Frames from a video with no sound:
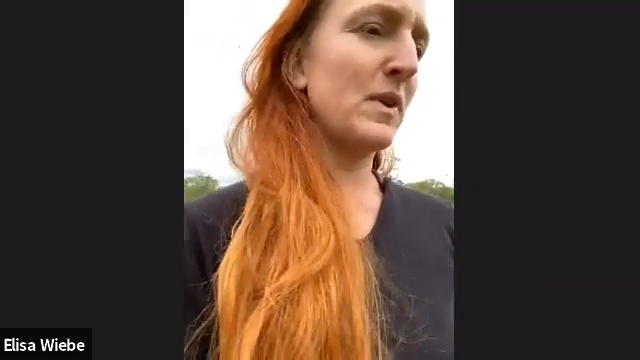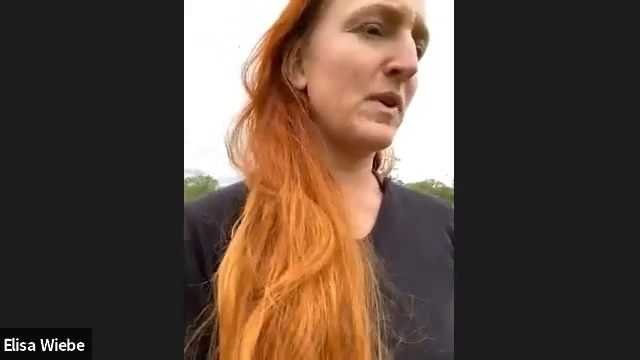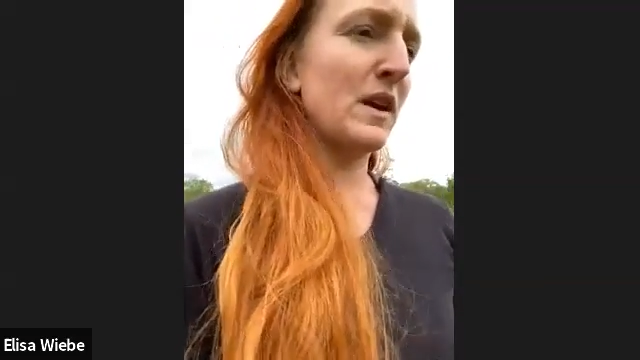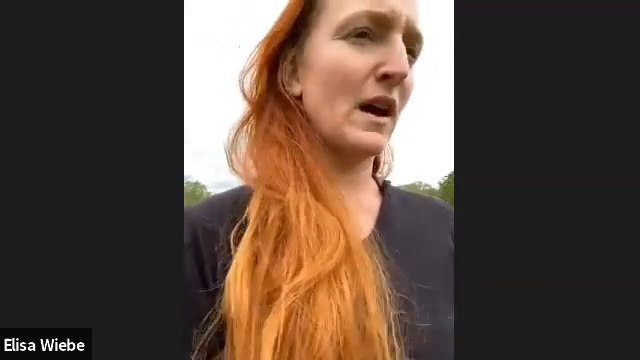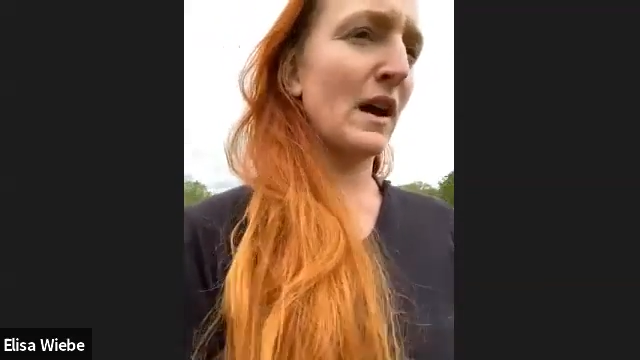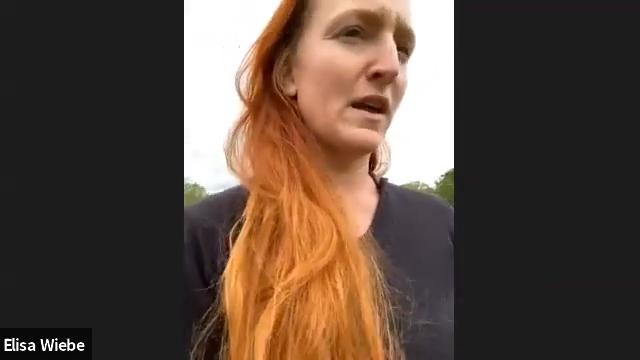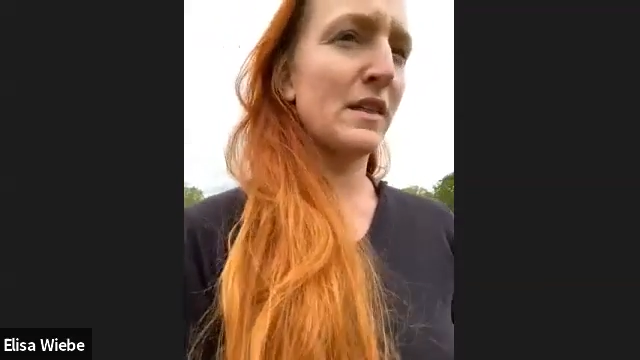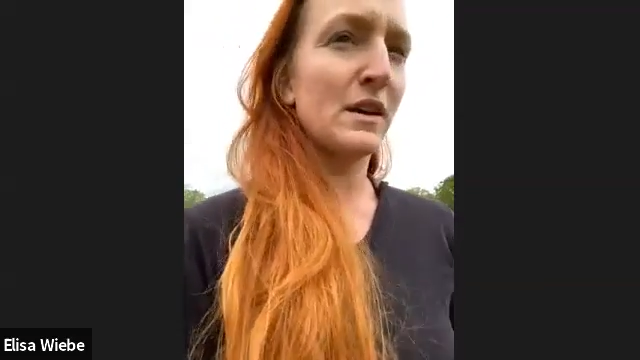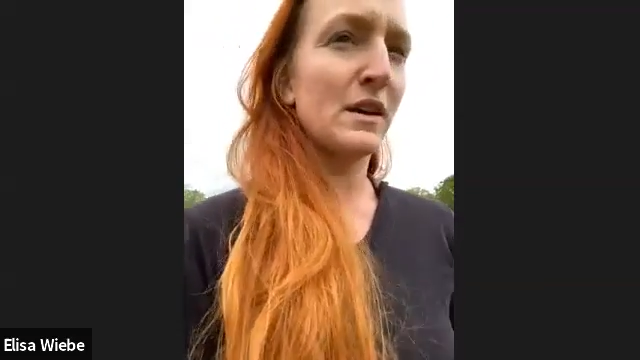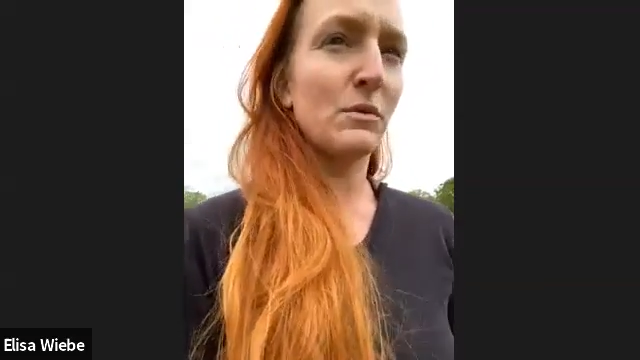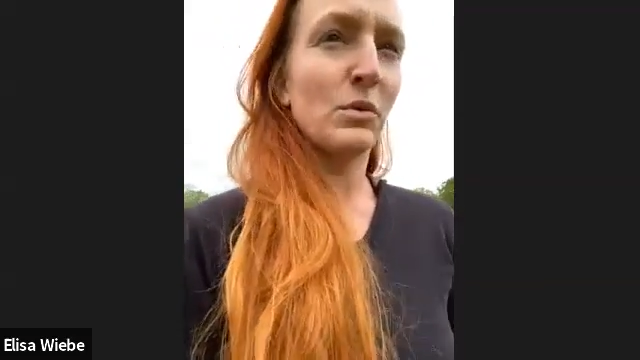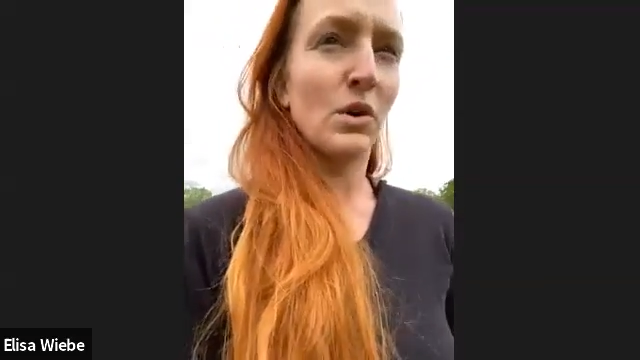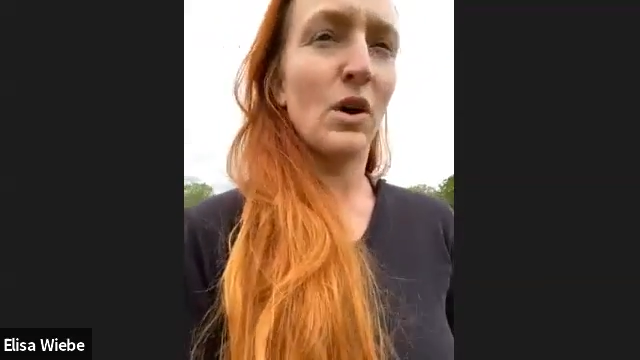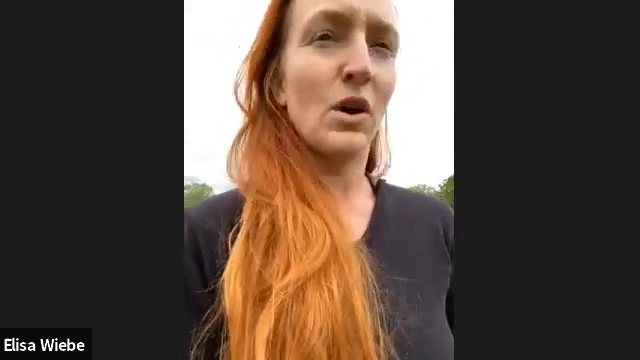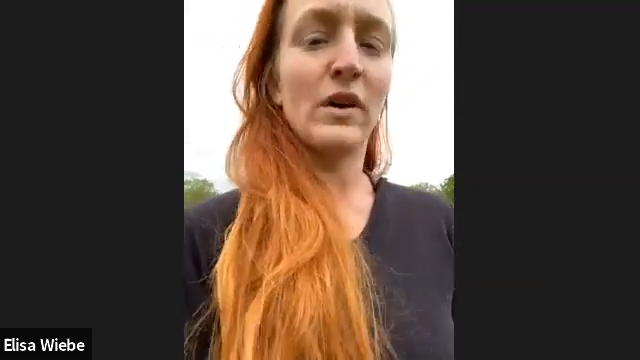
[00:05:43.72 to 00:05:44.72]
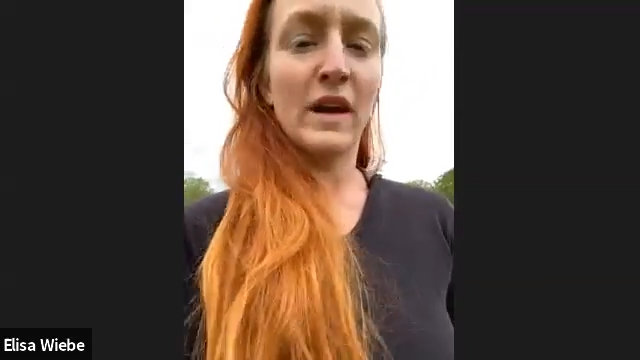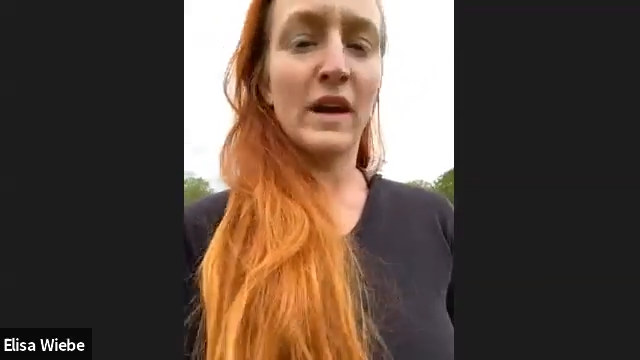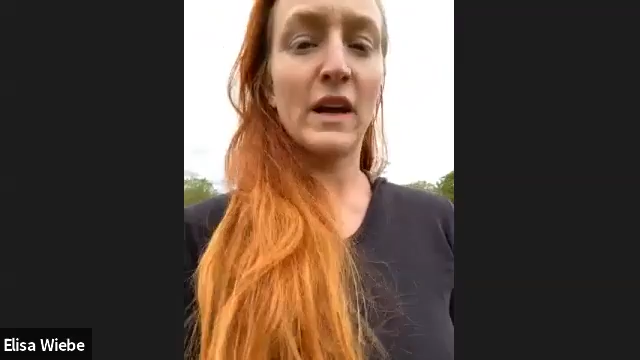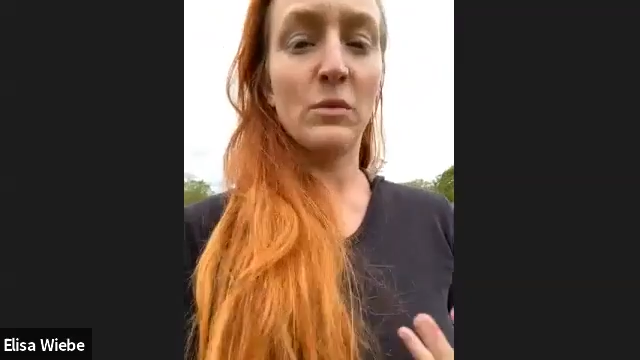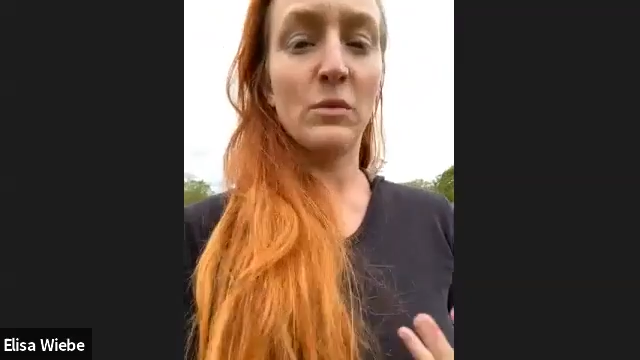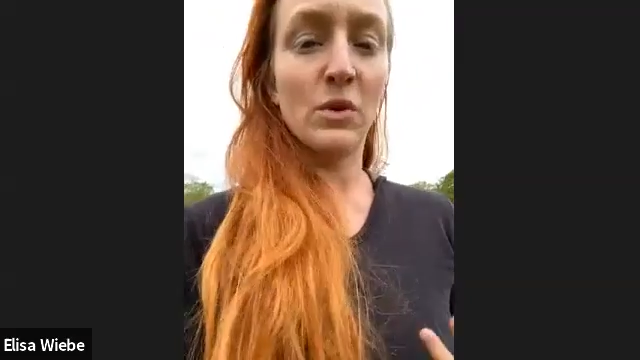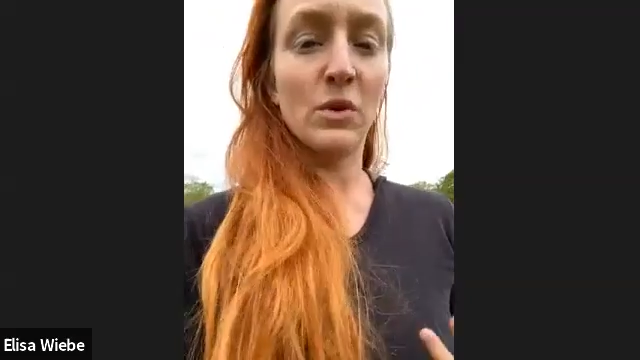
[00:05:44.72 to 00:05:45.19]
I think we're all getting
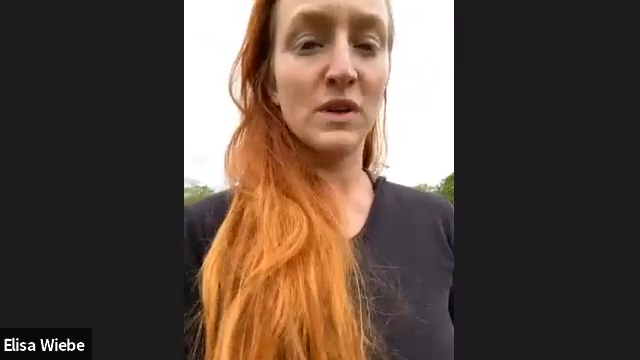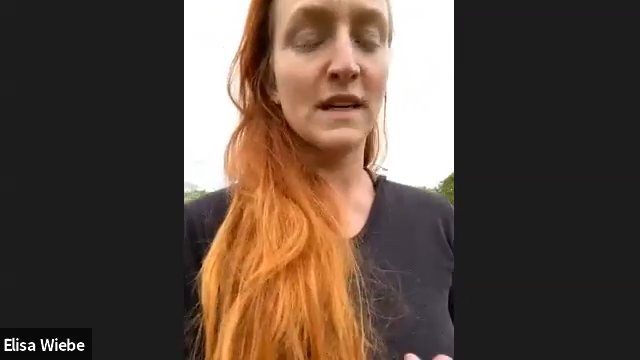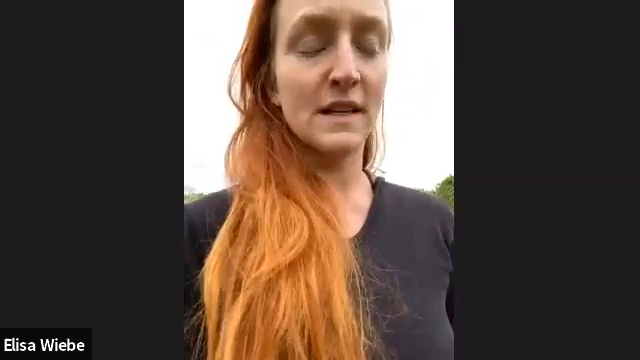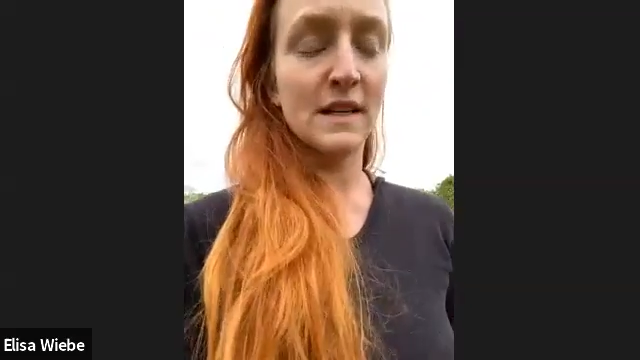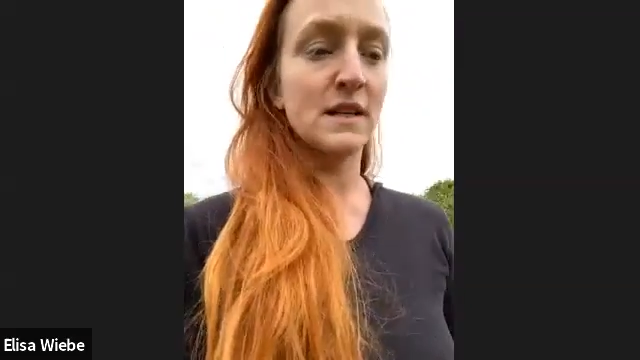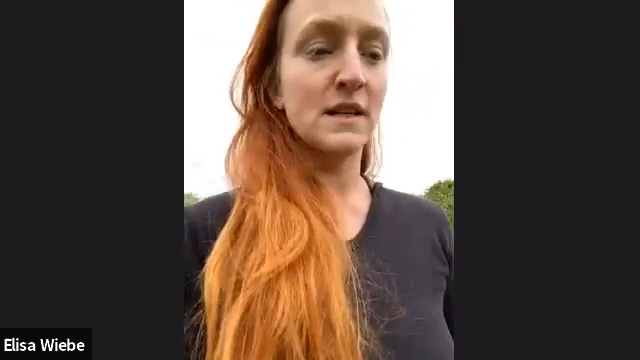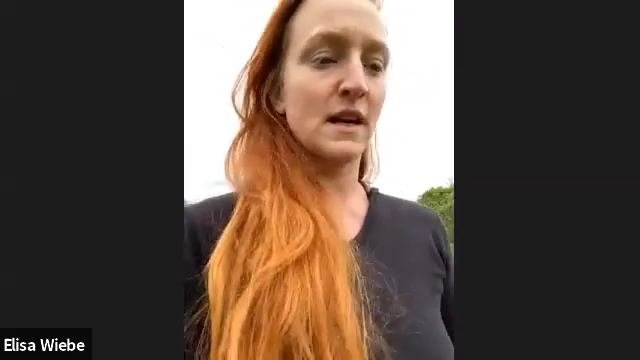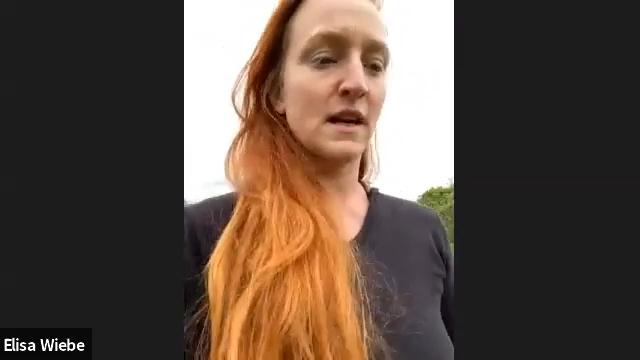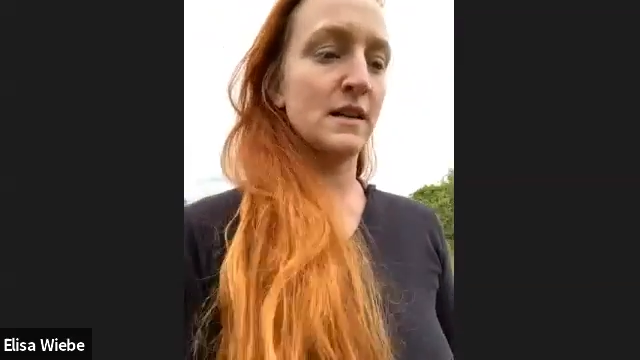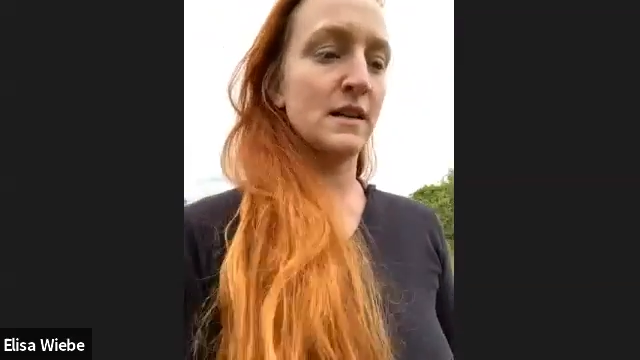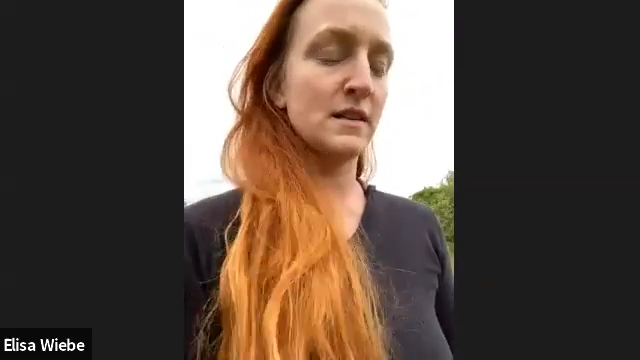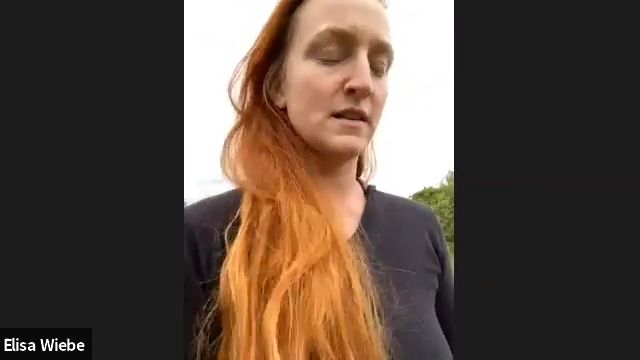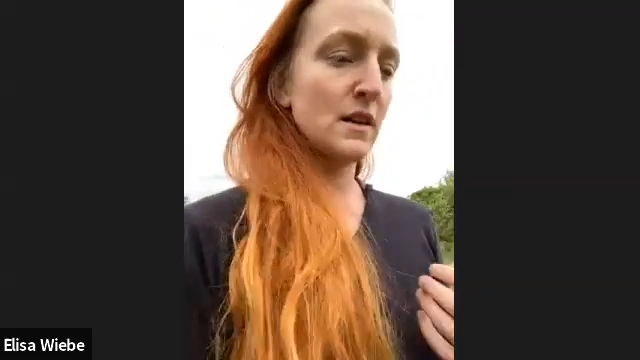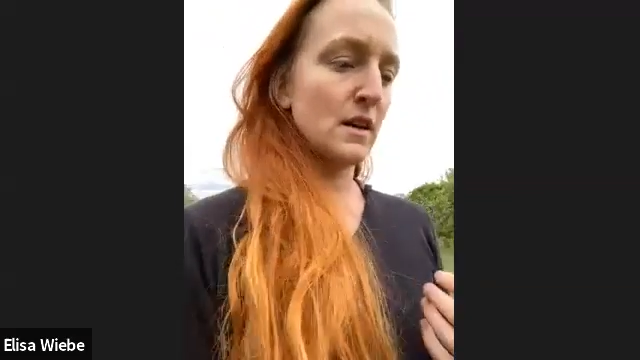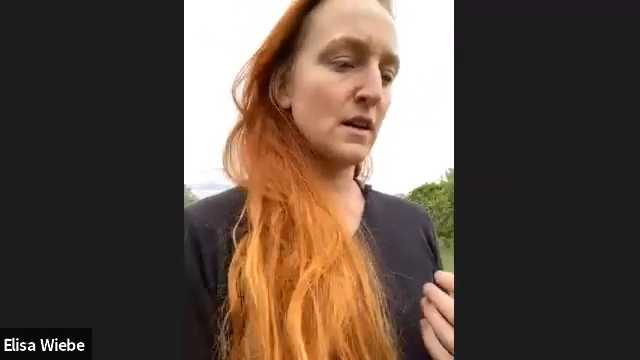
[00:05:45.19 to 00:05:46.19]
more sensitized